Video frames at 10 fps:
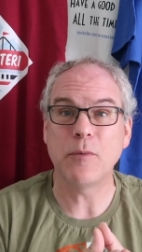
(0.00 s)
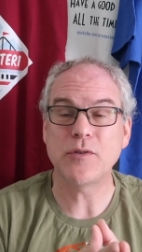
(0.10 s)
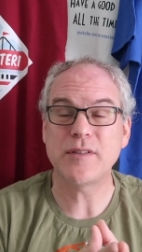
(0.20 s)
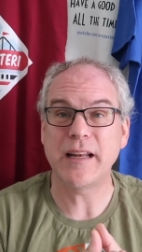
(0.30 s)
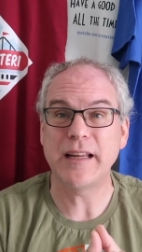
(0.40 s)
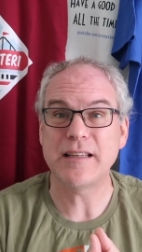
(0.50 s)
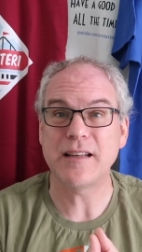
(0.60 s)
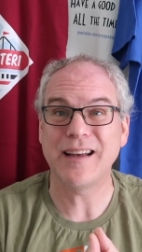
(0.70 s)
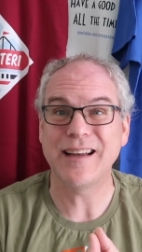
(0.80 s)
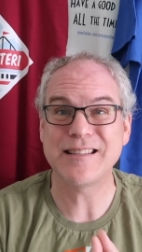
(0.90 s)
most
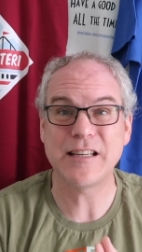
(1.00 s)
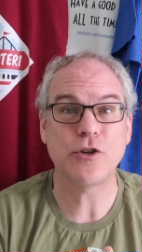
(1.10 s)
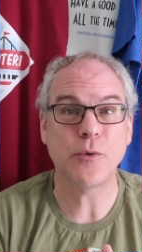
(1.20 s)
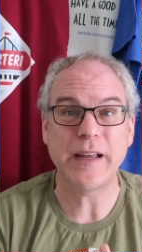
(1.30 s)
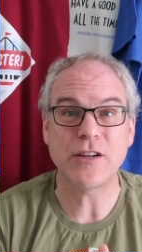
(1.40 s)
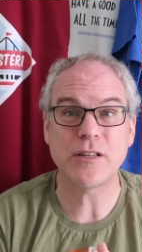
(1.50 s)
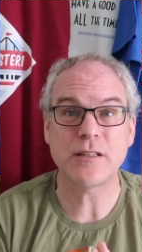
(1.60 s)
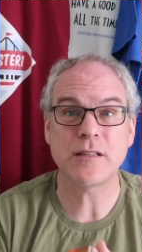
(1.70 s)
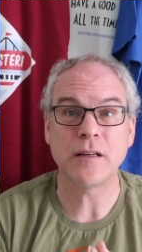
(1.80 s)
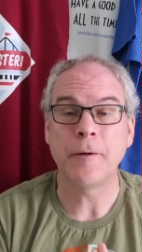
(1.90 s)
any
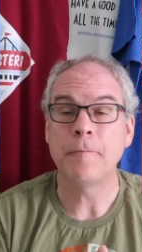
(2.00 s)
situations.